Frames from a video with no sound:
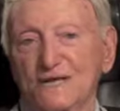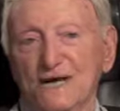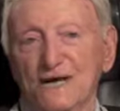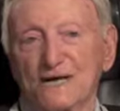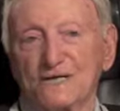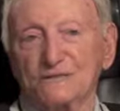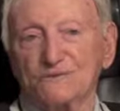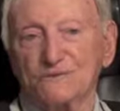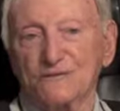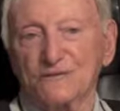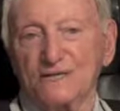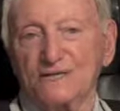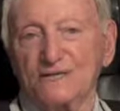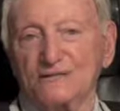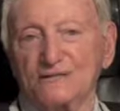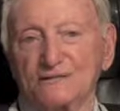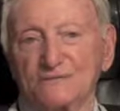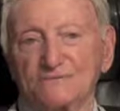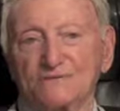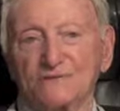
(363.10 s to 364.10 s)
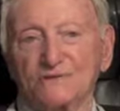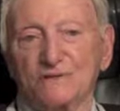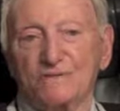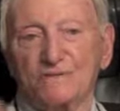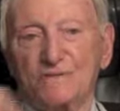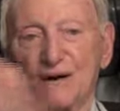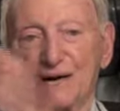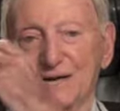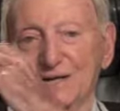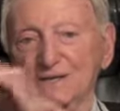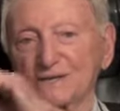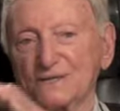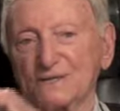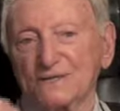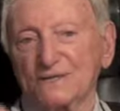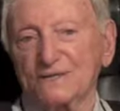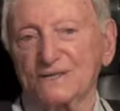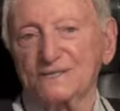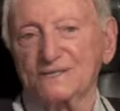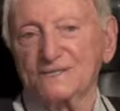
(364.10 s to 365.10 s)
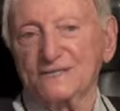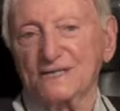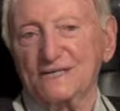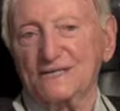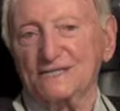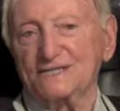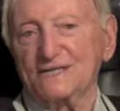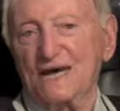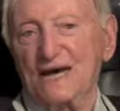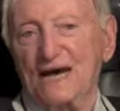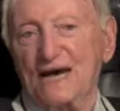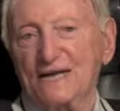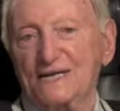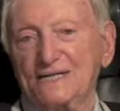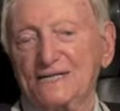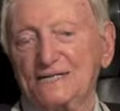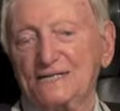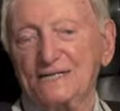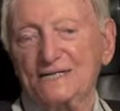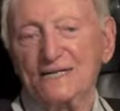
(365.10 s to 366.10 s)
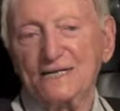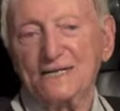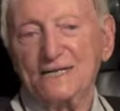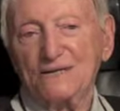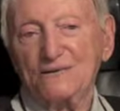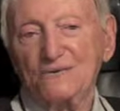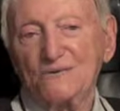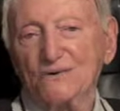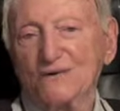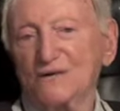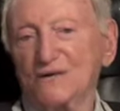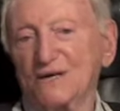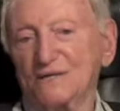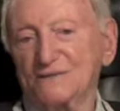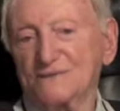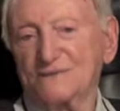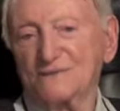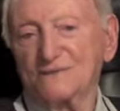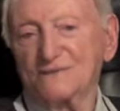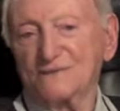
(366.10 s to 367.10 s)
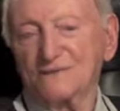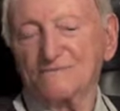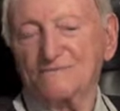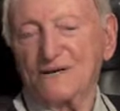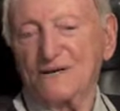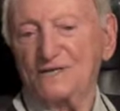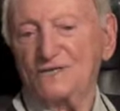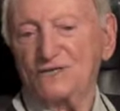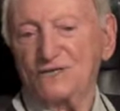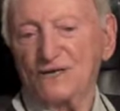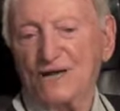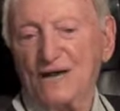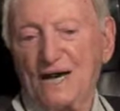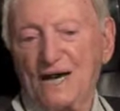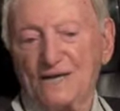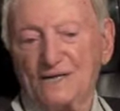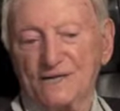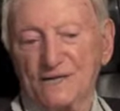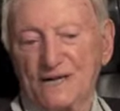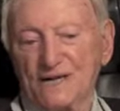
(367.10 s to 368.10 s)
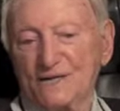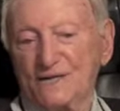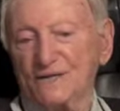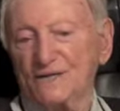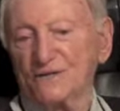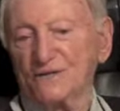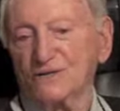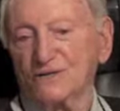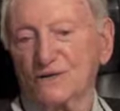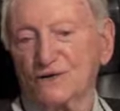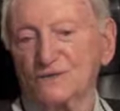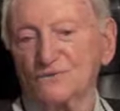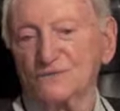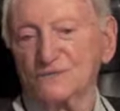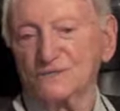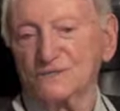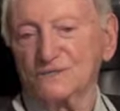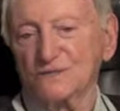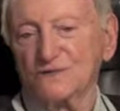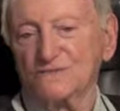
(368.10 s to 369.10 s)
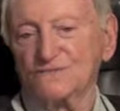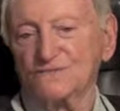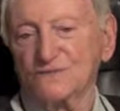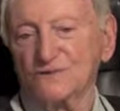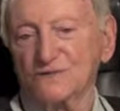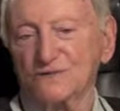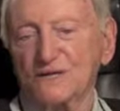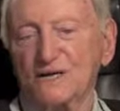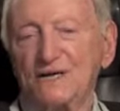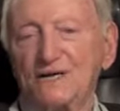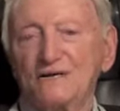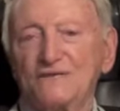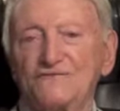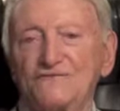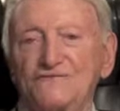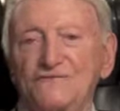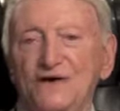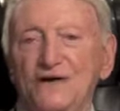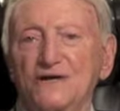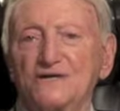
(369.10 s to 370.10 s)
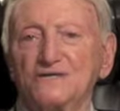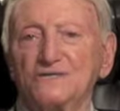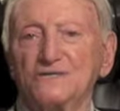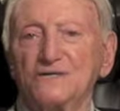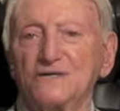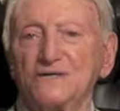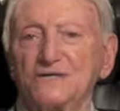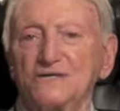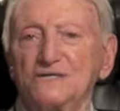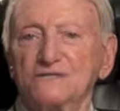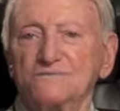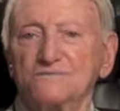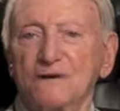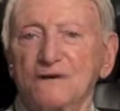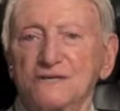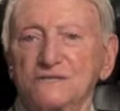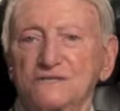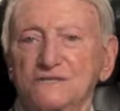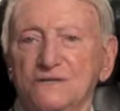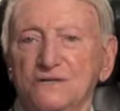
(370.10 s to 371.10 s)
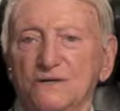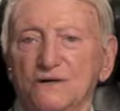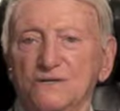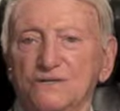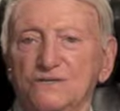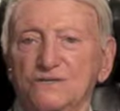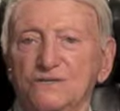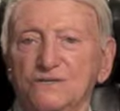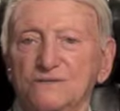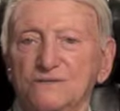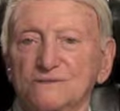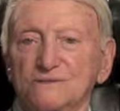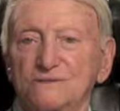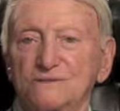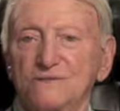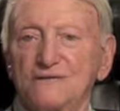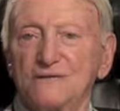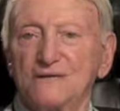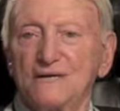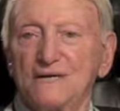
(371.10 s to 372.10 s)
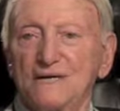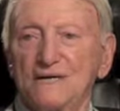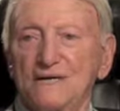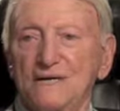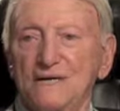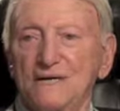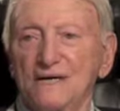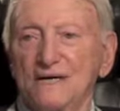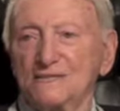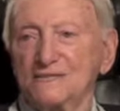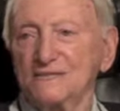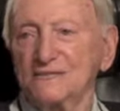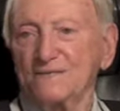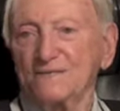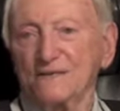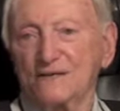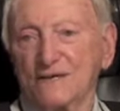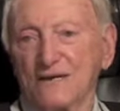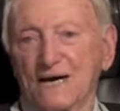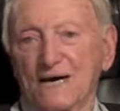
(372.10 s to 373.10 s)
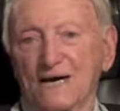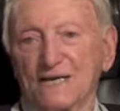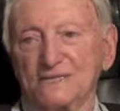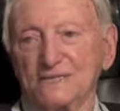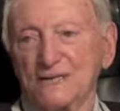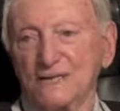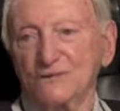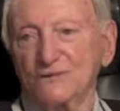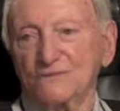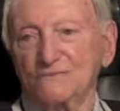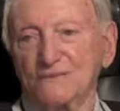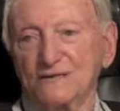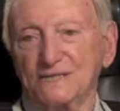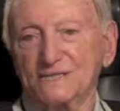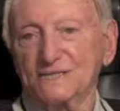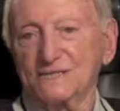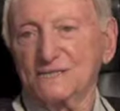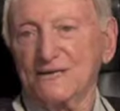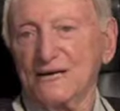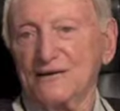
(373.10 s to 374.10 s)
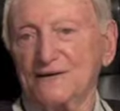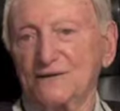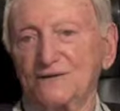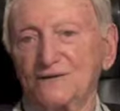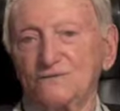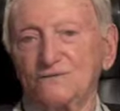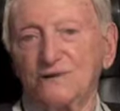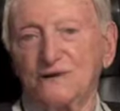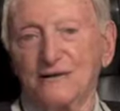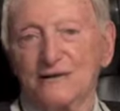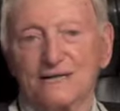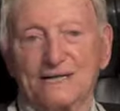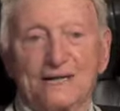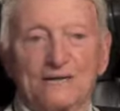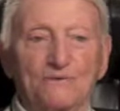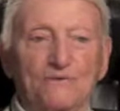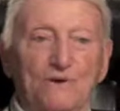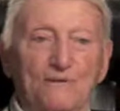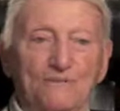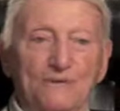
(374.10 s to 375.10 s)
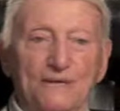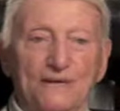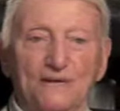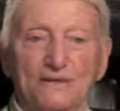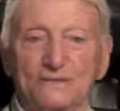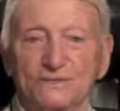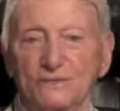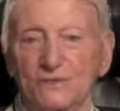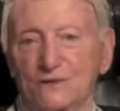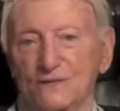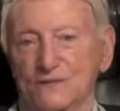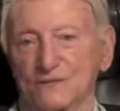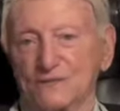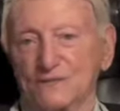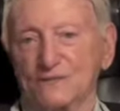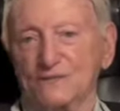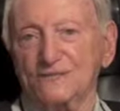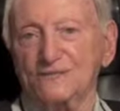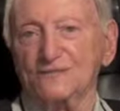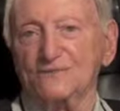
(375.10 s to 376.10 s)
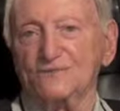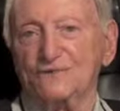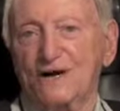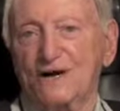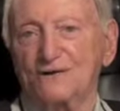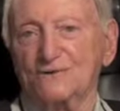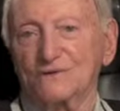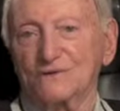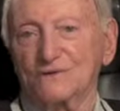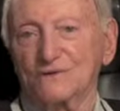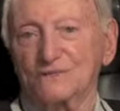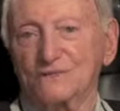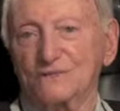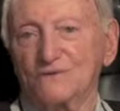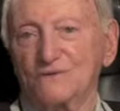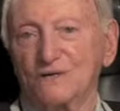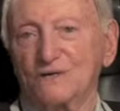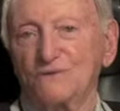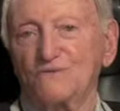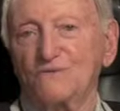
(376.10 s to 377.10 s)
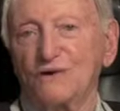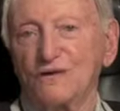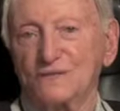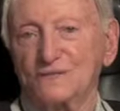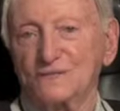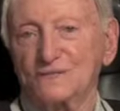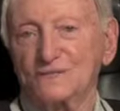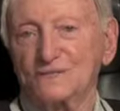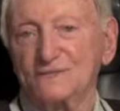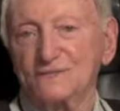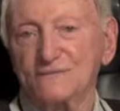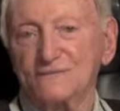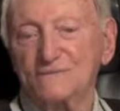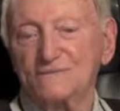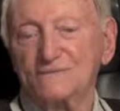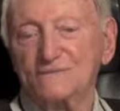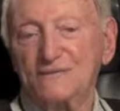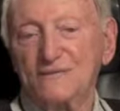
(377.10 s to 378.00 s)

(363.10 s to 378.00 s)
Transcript: guys with these with a monocle and his and his hat, wearing a major hat and a leather coat and so forth. Wer sie sprechen Sie Deutsch? And some of the guys that knew me says, hey, Homar, go up there and talk to this crowd and see what he wants.